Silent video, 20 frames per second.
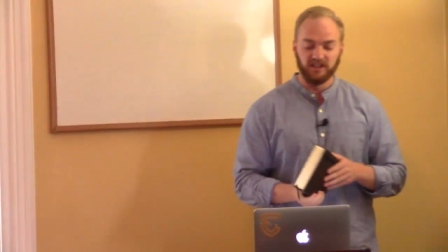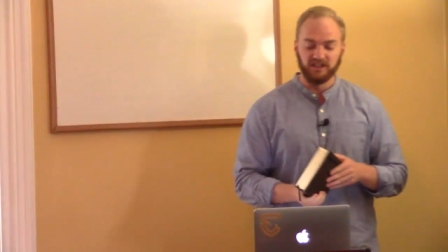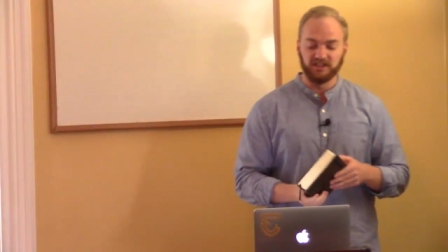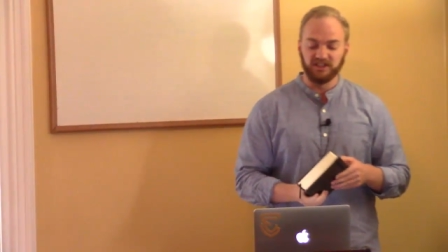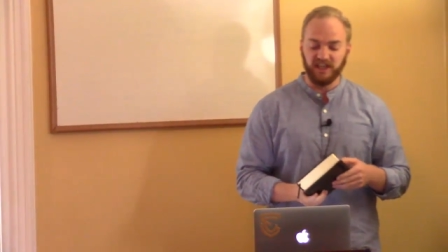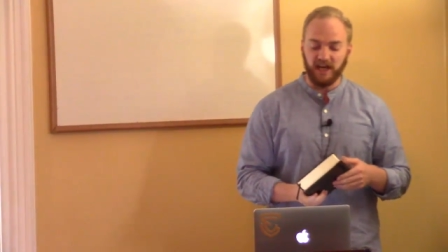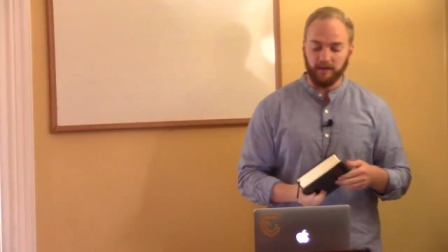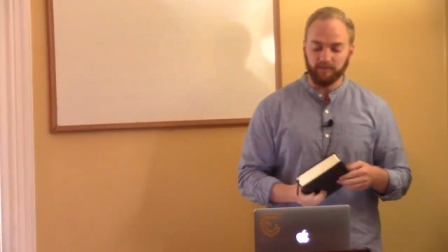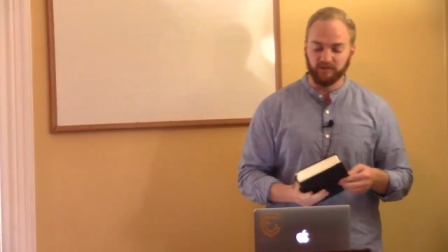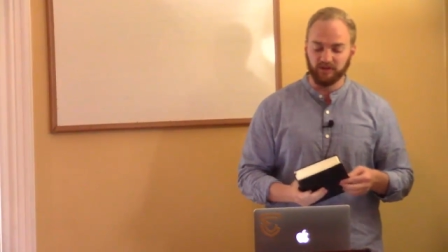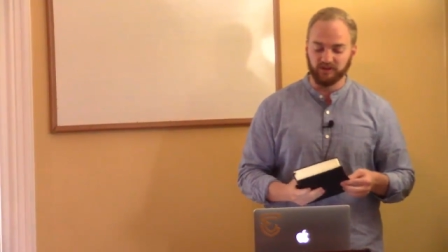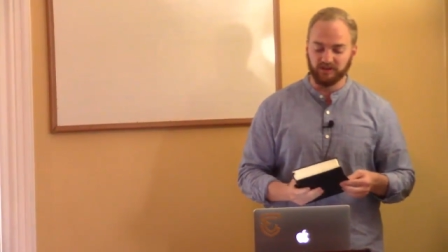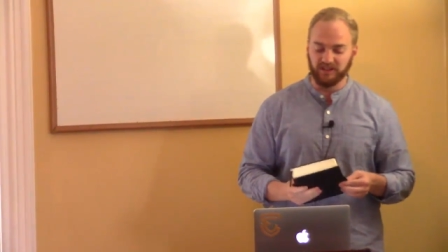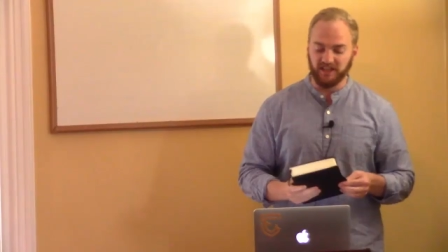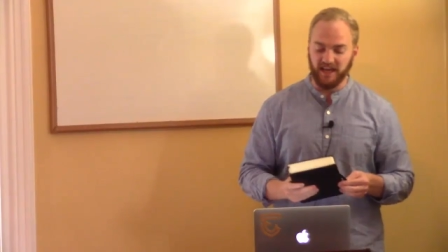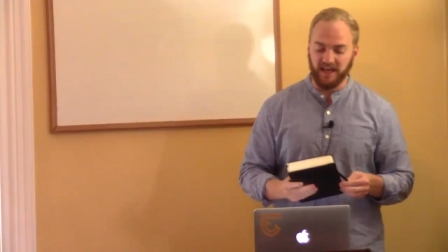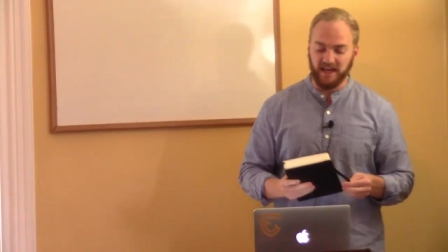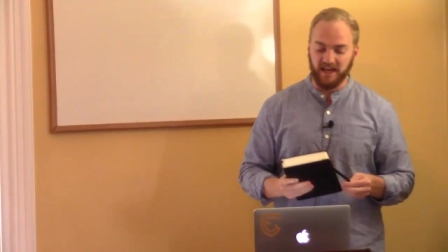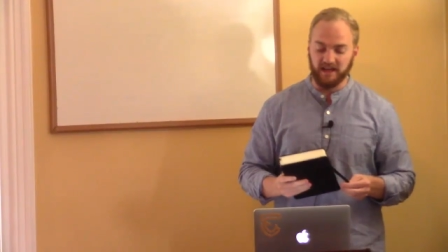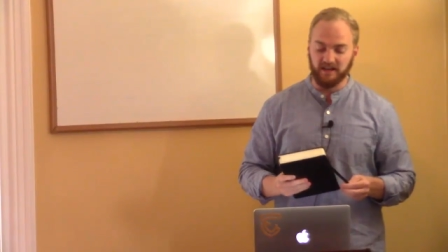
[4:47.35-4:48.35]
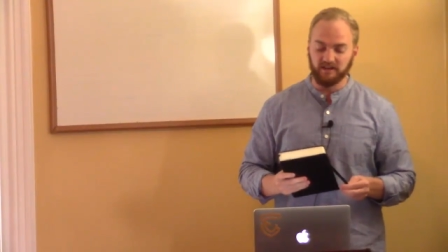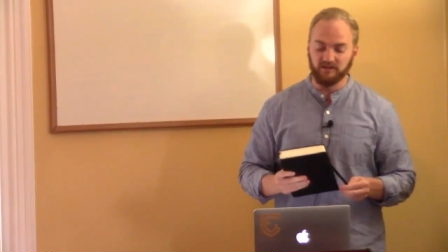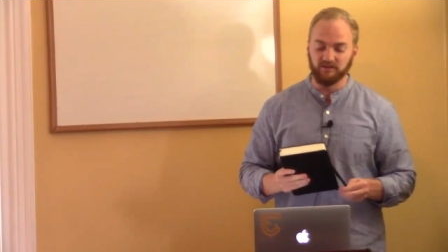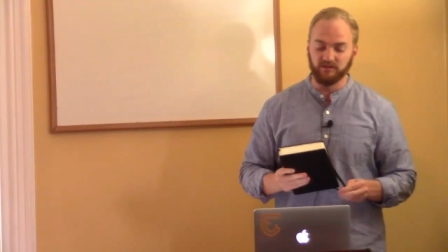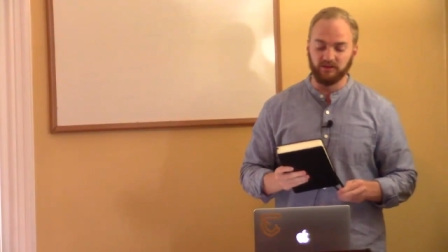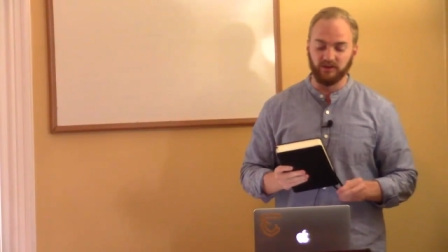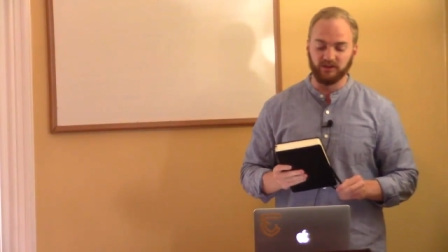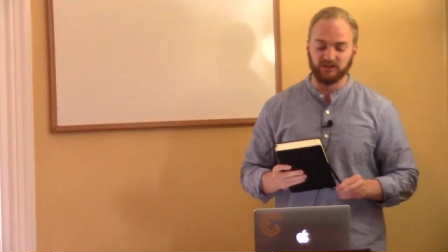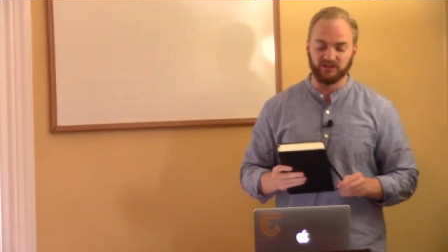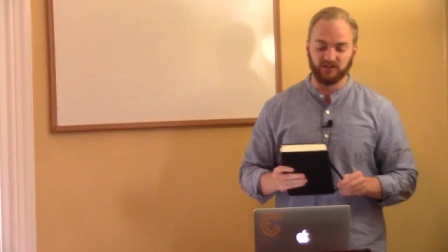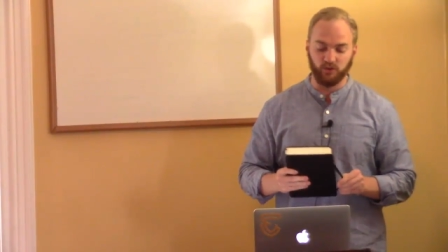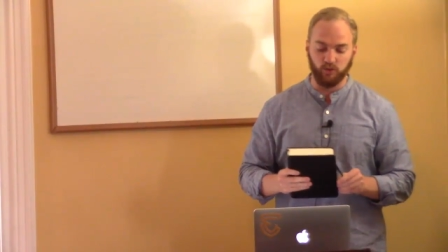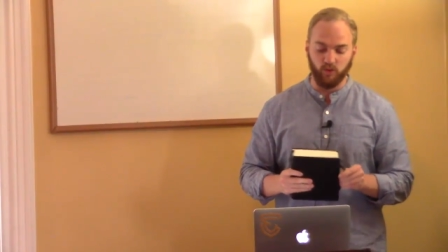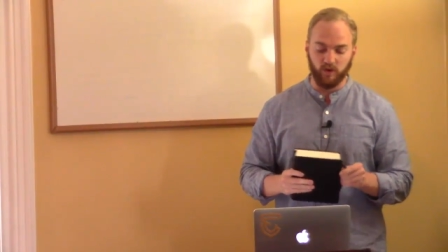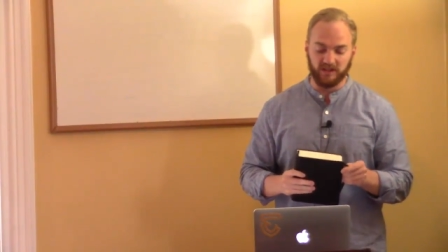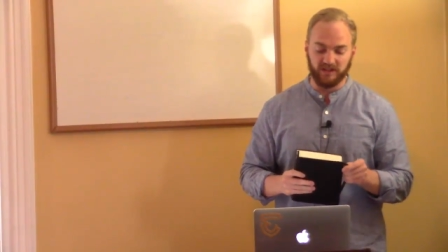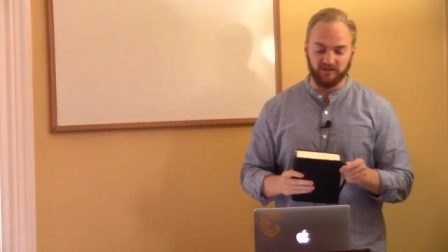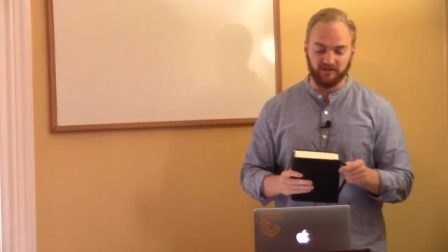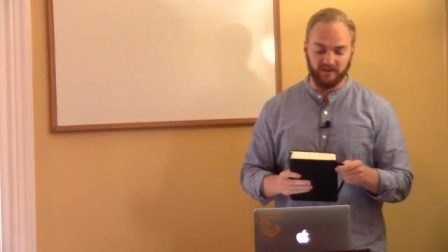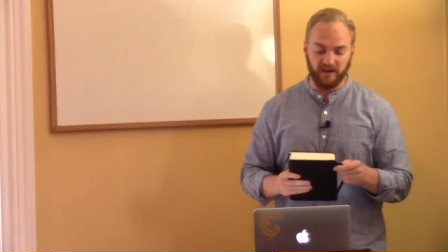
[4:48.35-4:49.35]
chapter 10, verse
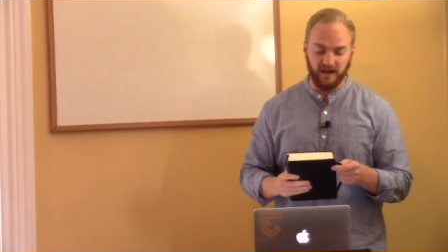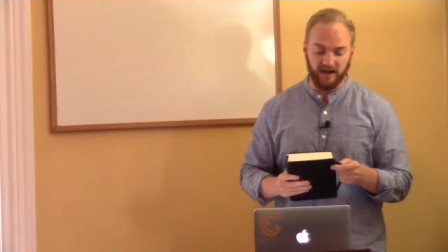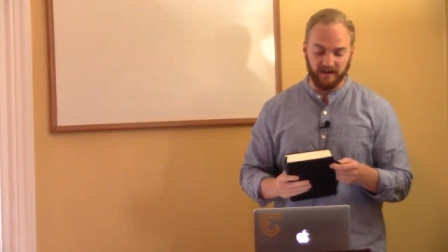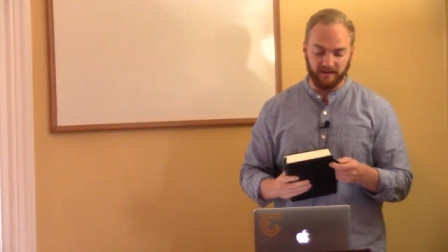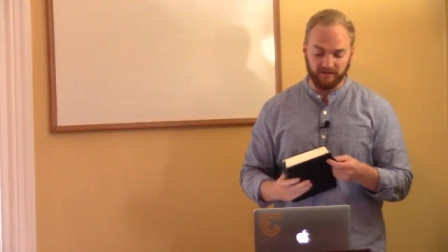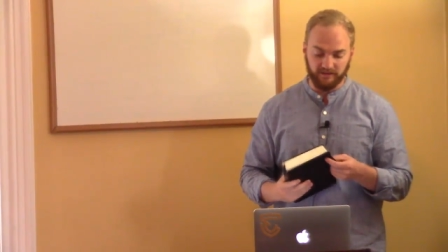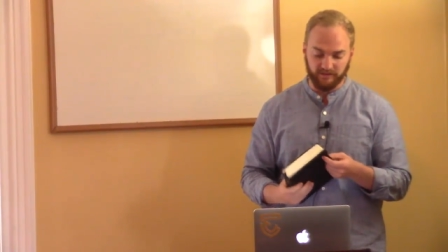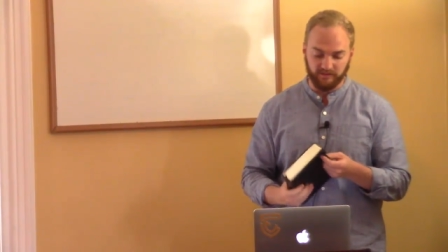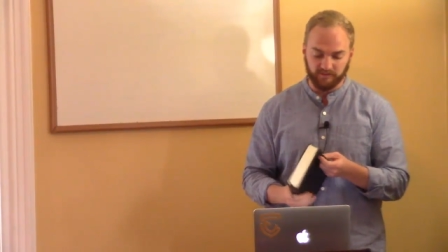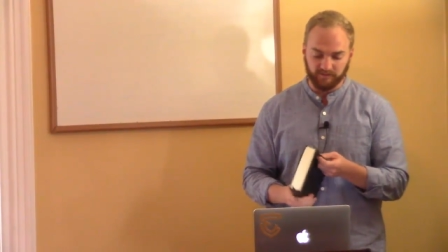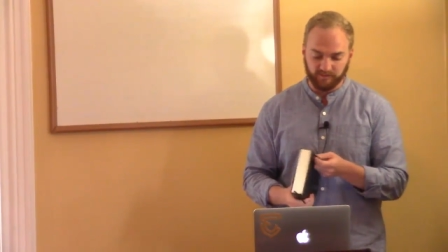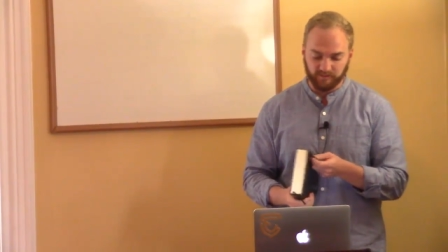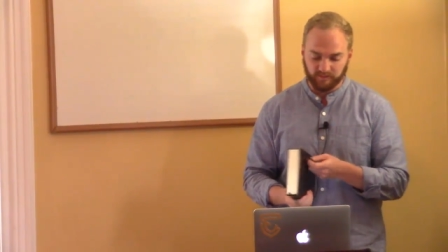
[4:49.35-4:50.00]
25.